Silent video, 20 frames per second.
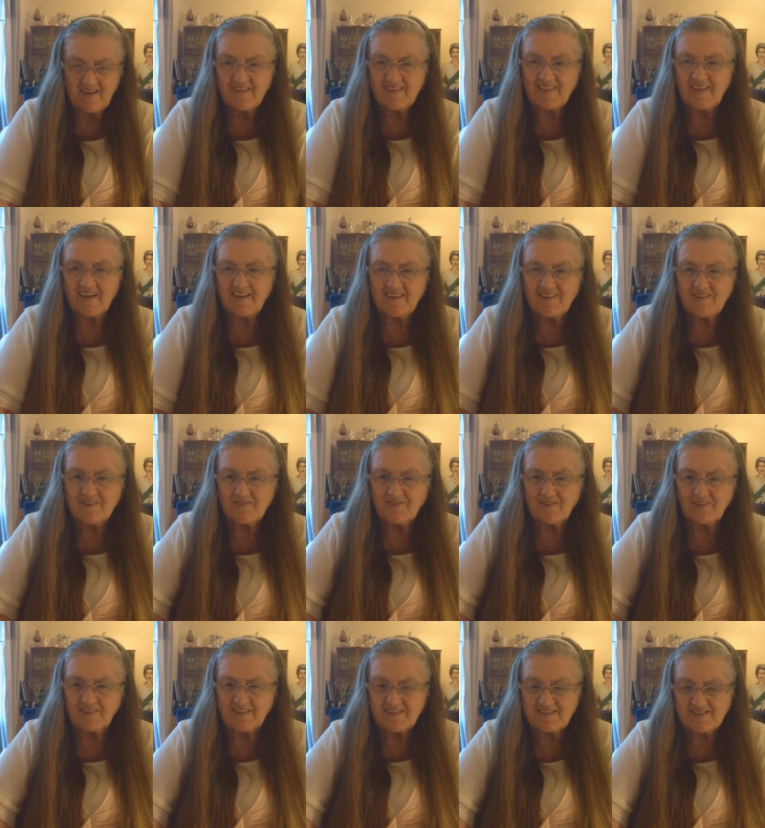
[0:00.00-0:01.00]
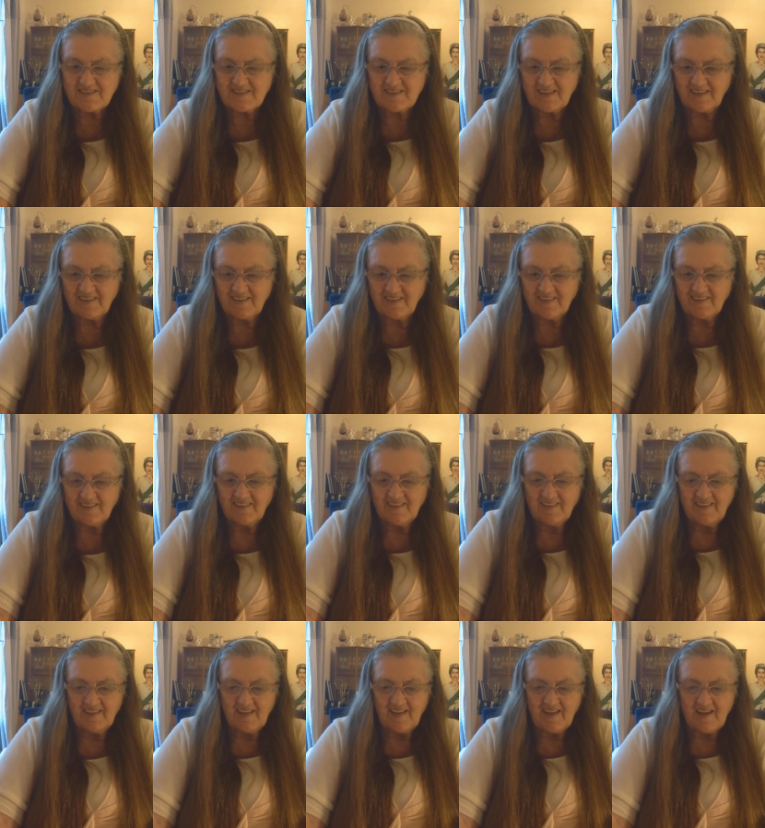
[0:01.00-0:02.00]
Thank you for listening.
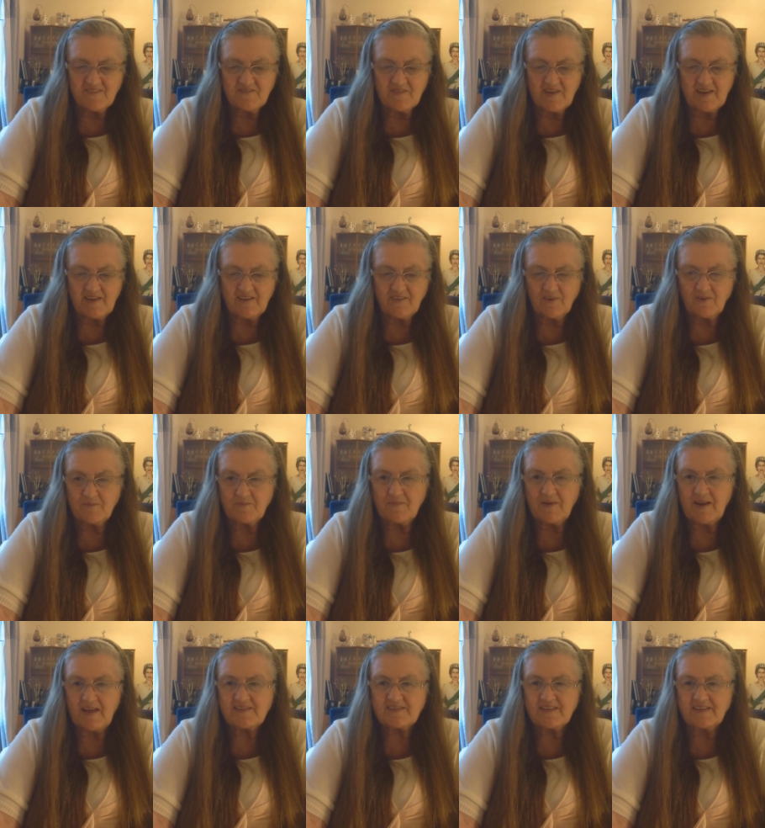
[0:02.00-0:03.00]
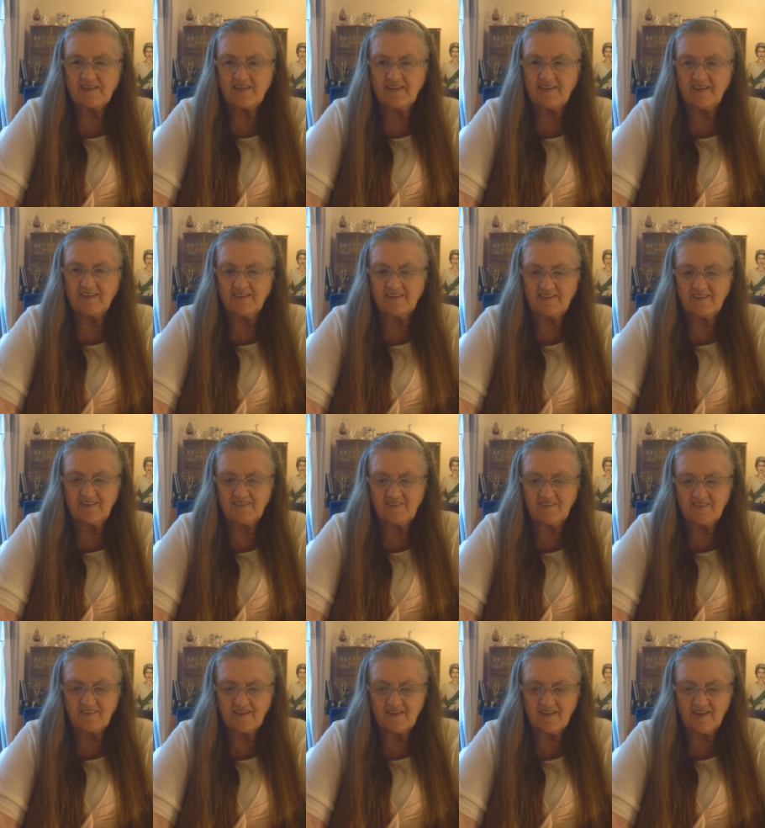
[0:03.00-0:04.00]
And may God bless and heal you.
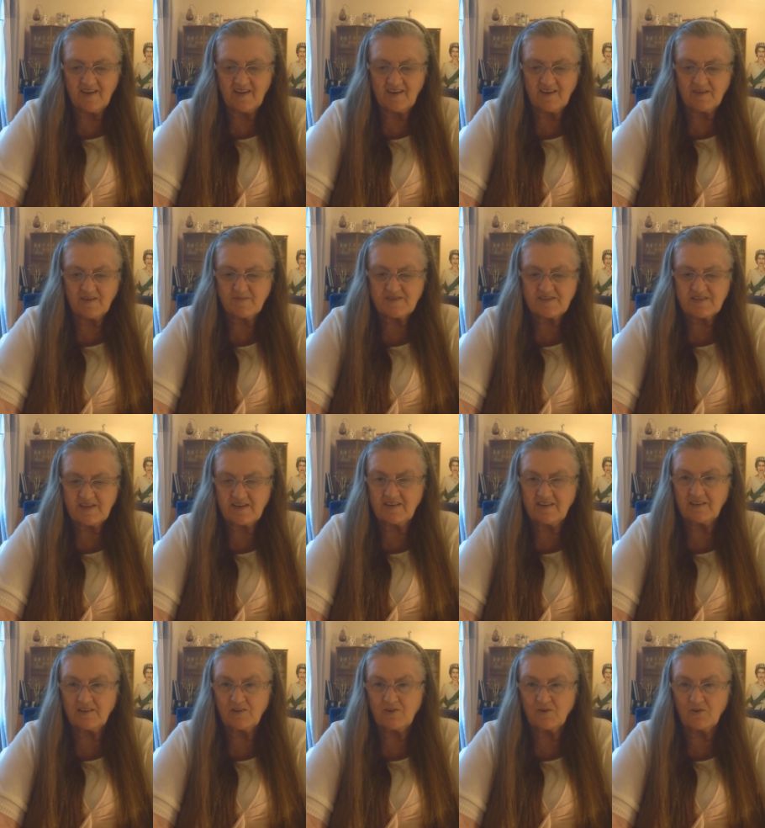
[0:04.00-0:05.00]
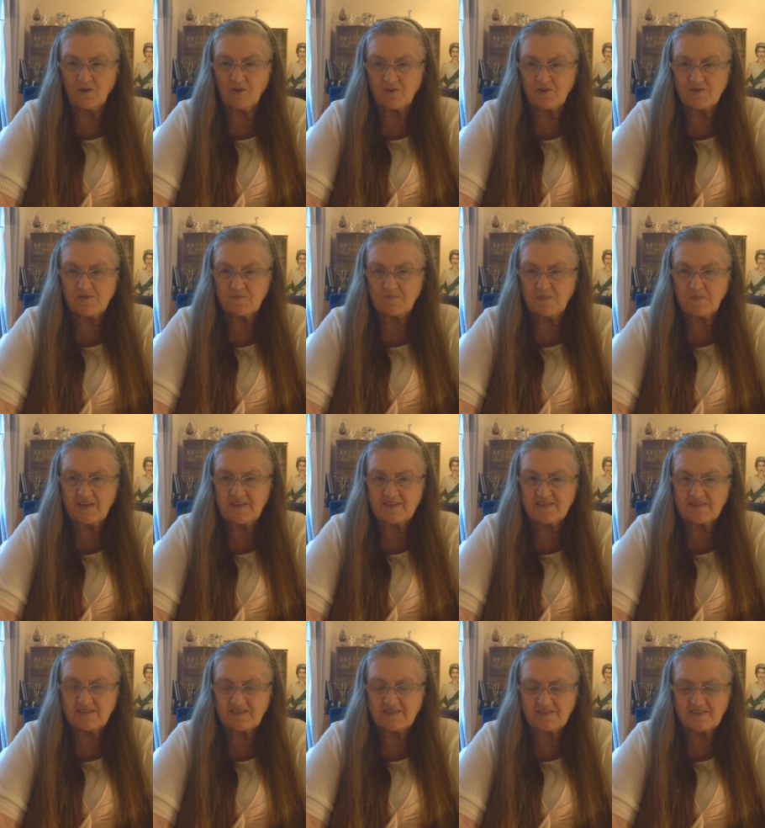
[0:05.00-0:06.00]
And I'm sending you God's
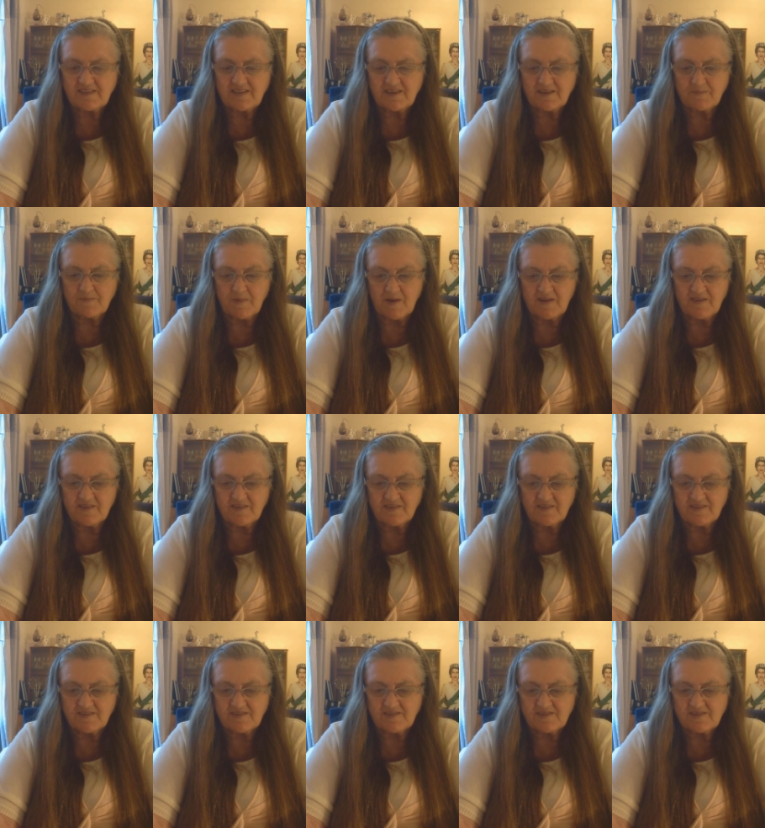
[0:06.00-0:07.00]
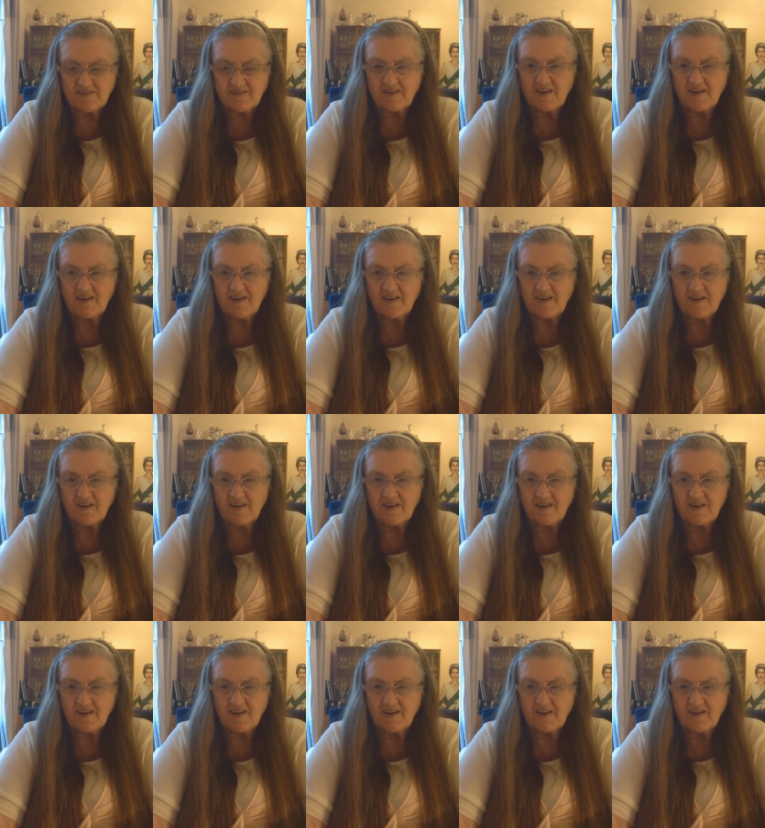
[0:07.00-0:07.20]
peace and abundance.